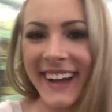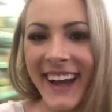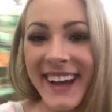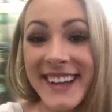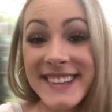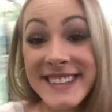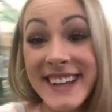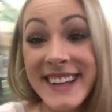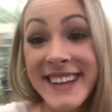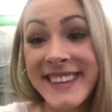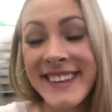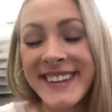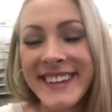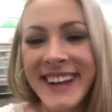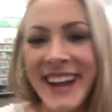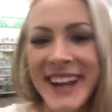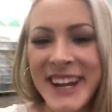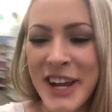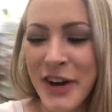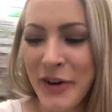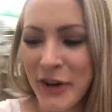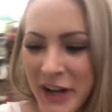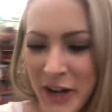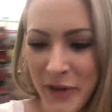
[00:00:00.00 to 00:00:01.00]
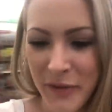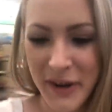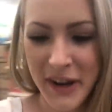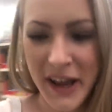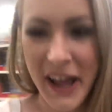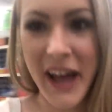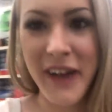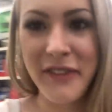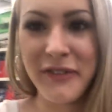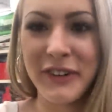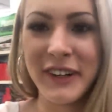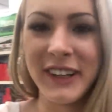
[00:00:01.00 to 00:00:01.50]
Guys, I think I know what I wanna
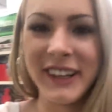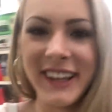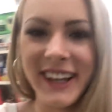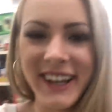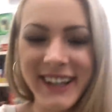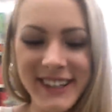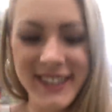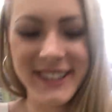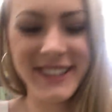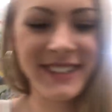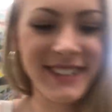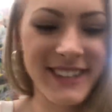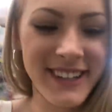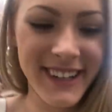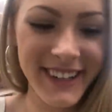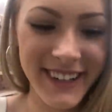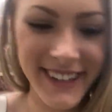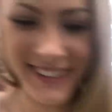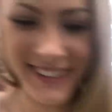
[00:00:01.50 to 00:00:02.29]
have for lunch.